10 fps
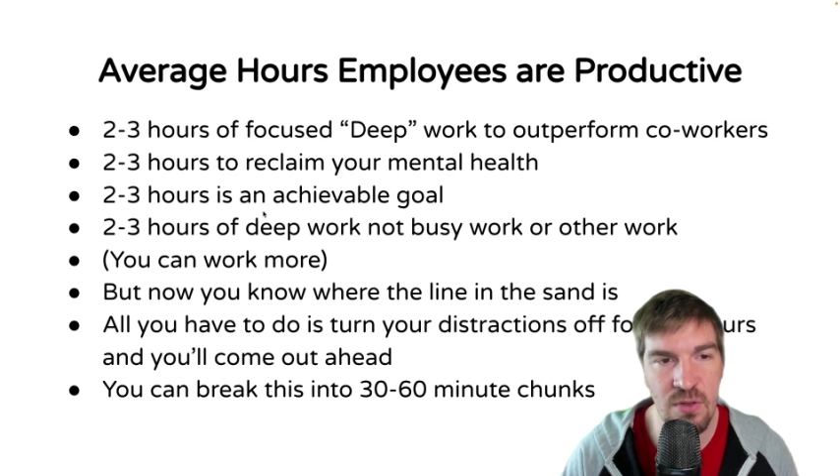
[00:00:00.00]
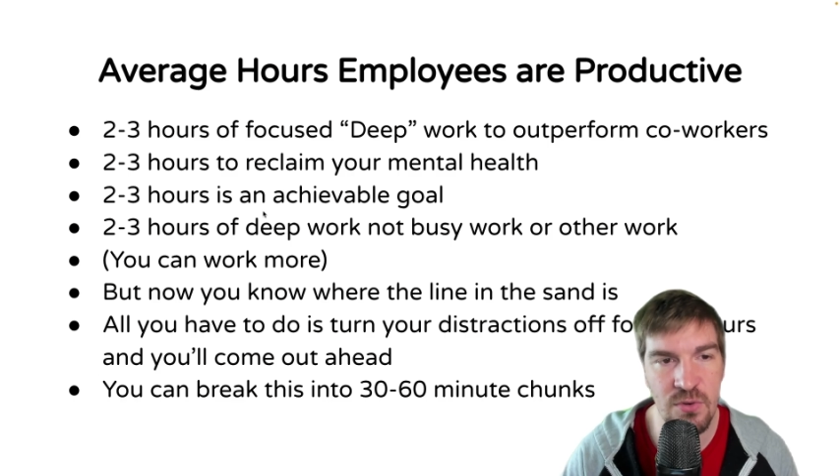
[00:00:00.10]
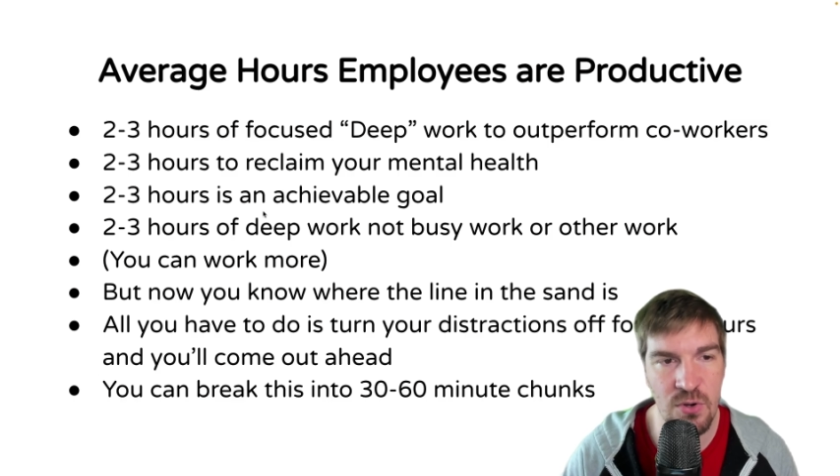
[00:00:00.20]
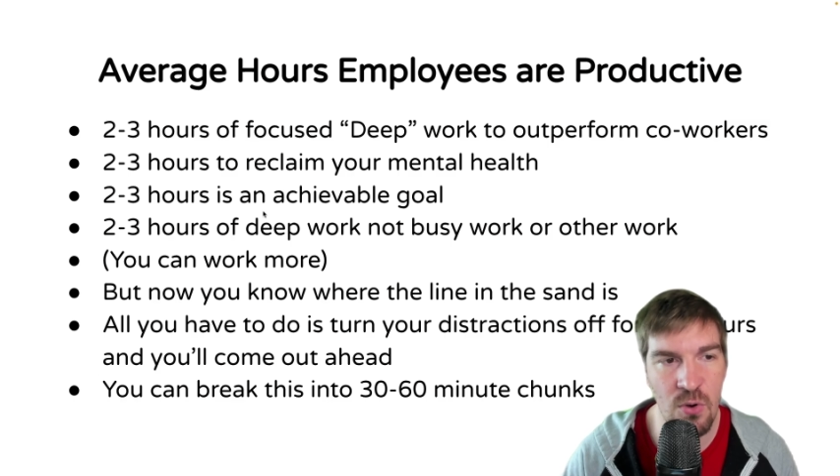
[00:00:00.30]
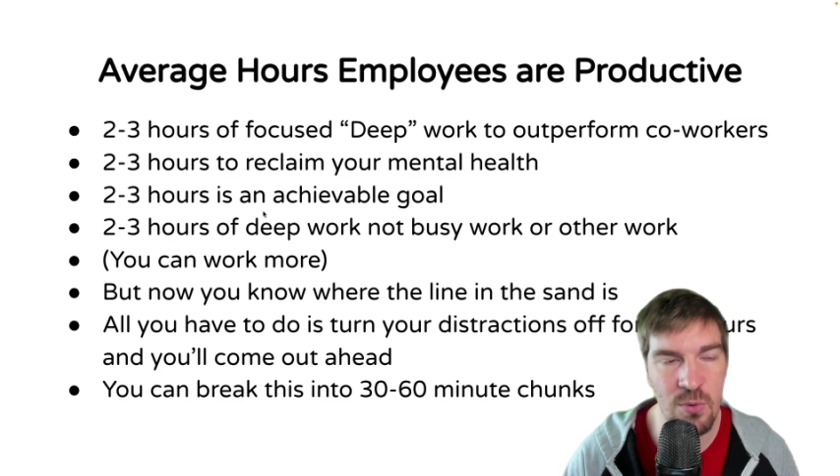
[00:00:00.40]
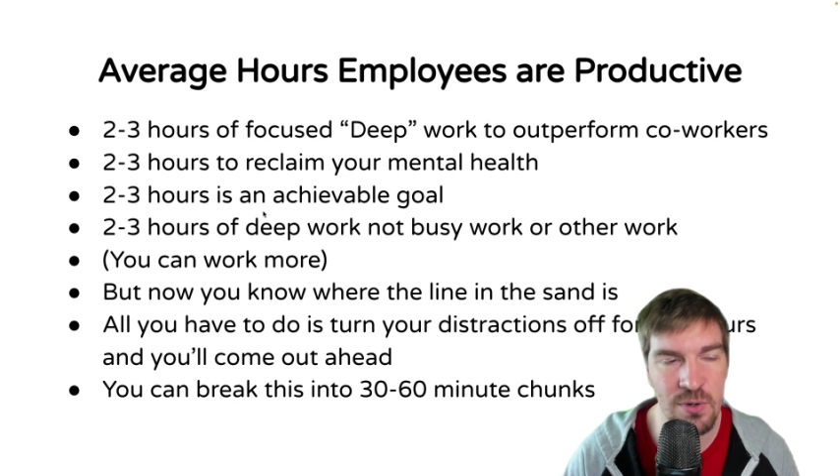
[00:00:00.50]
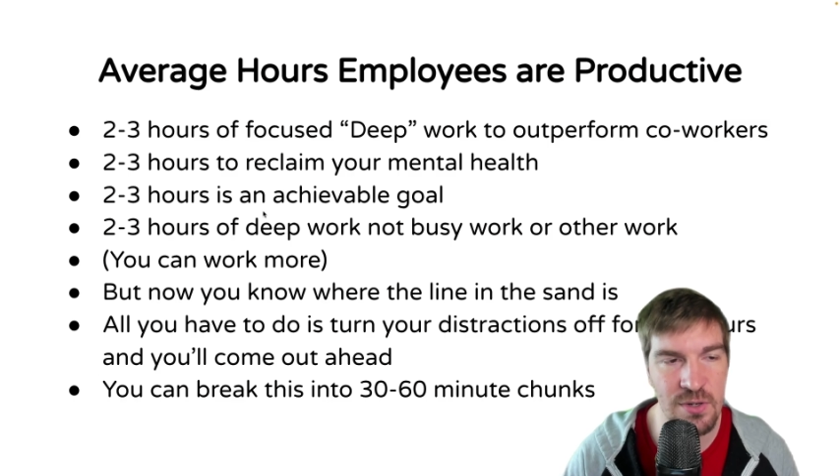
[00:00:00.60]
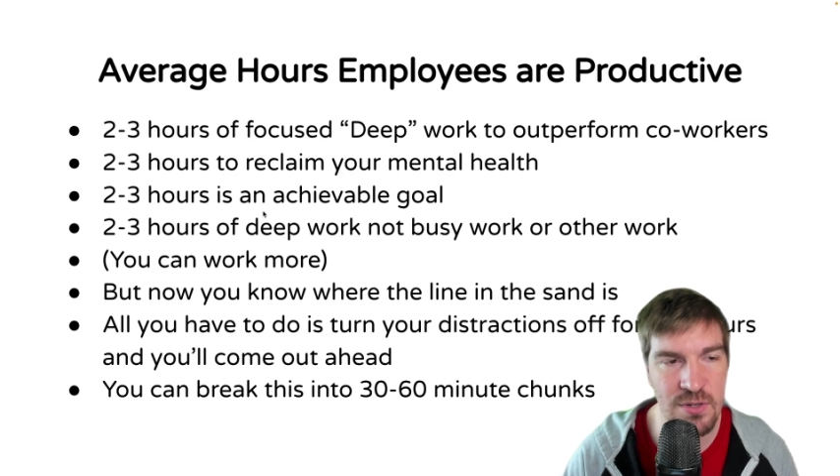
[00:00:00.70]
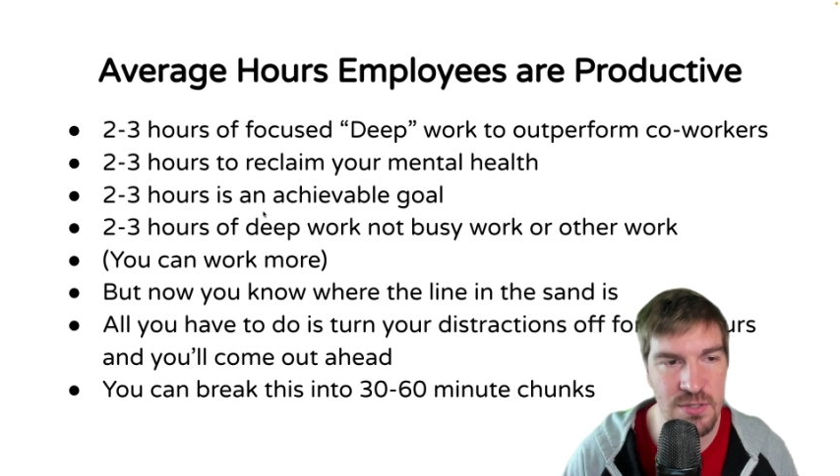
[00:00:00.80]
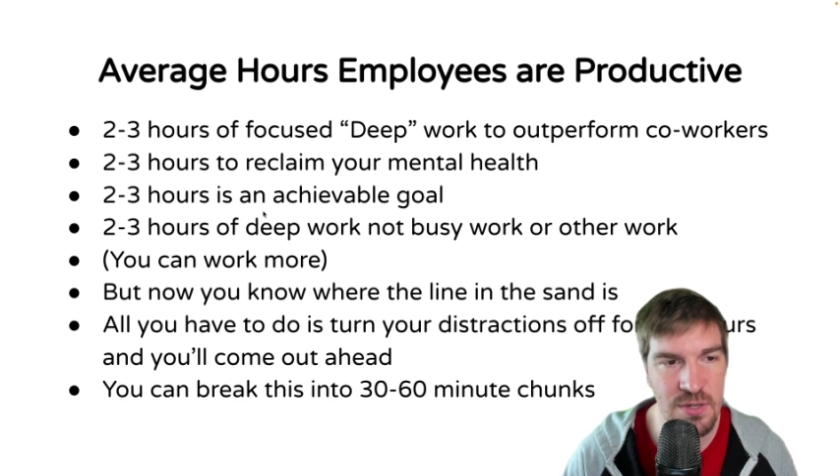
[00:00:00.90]
all of your
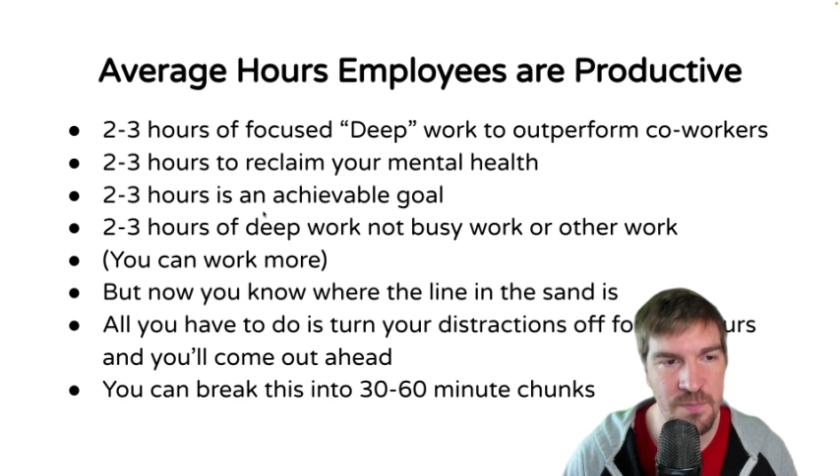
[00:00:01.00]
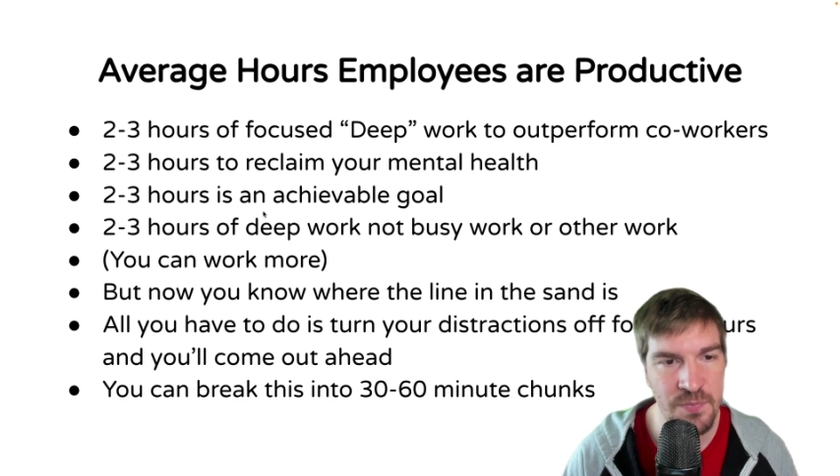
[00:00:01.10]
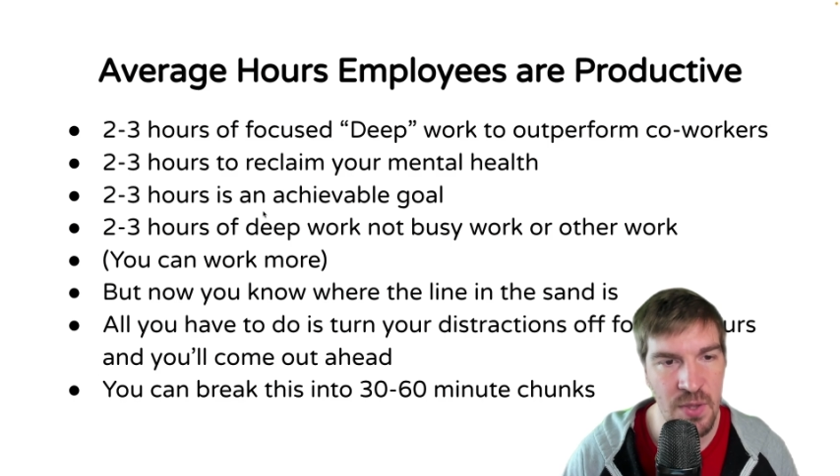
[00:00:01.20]
coworkers,